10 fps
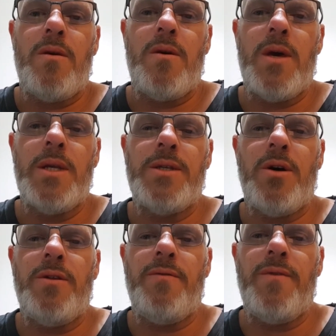
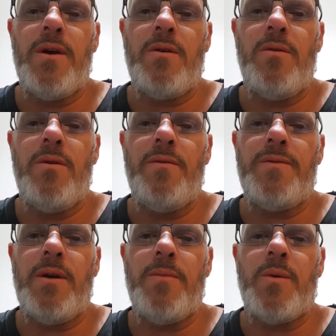Inside the vehicle, if
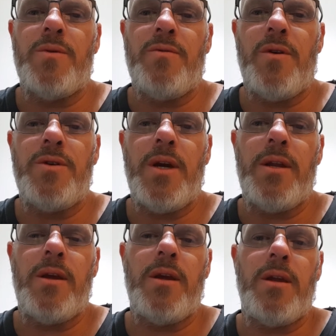something was
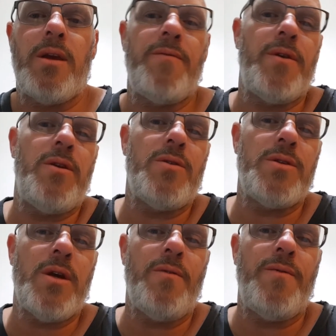rotating and giving
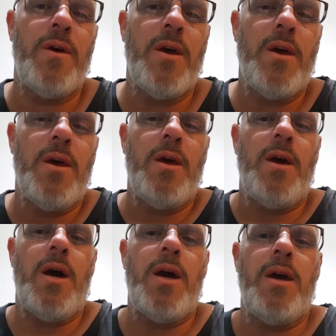yourself
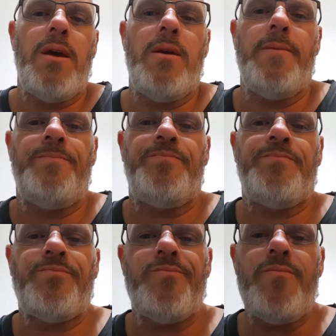a
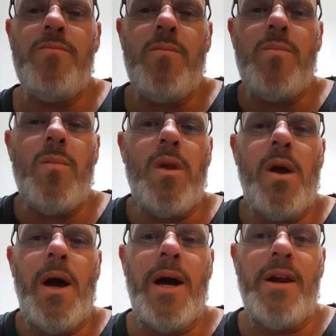
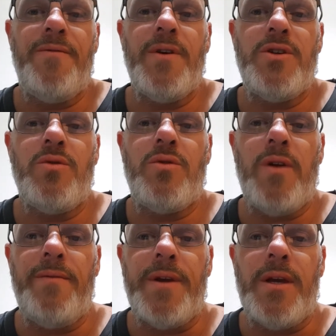artificial
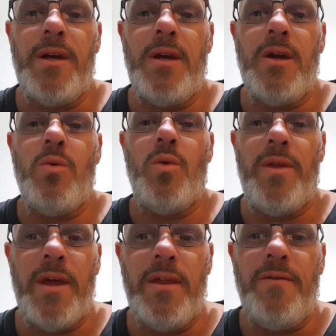gravity
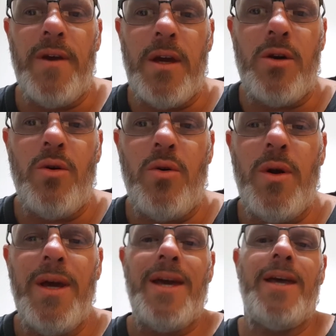within the vehicle,
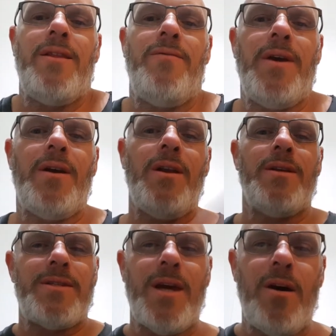and the vehicle
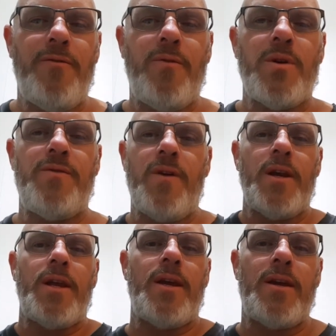itself was
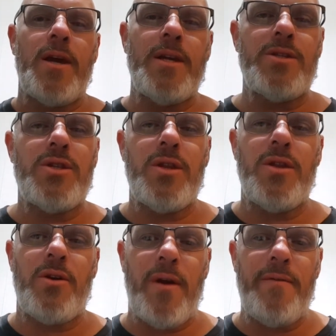fighting against
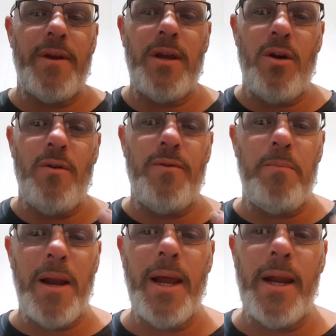the gravity of the
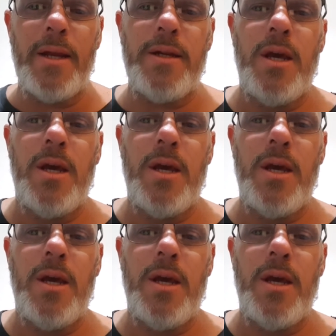planet,